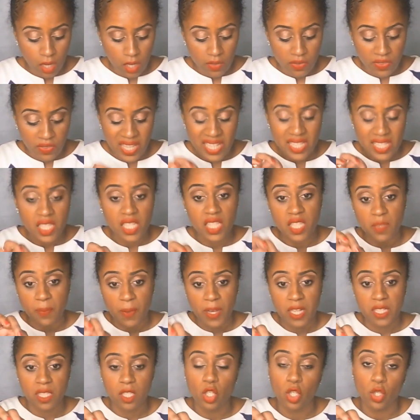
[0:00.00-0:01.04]
this is the
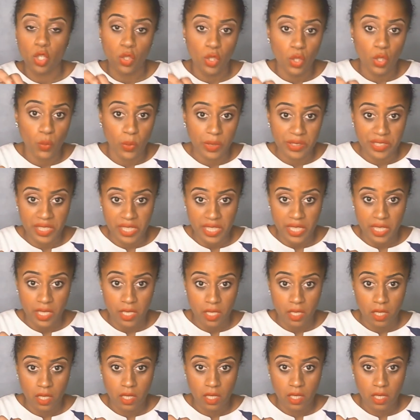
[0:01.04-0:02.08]
person who you wanted.
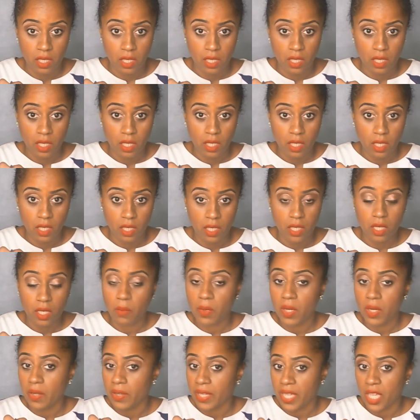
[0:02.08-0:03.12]
You don't
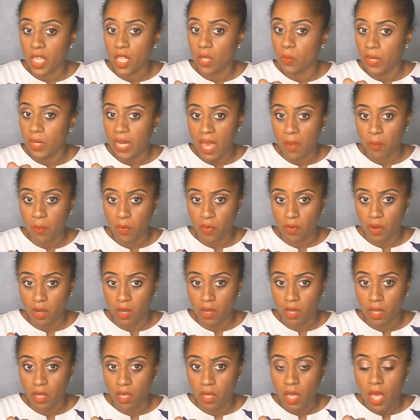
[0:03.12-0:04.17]
want no king, you want an emperor.
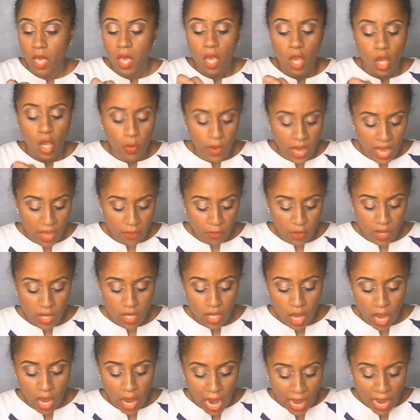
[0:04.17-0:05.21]
Whoever,
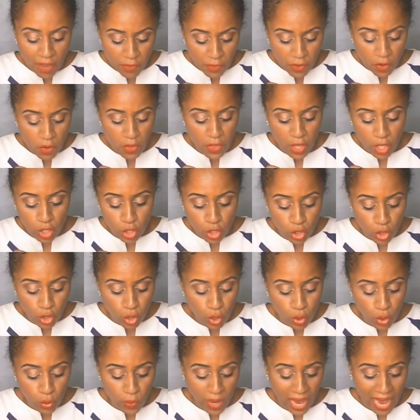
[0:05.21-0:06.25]
I feel that
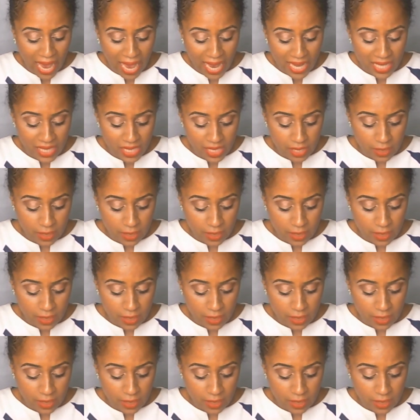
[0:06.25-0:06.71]
you've had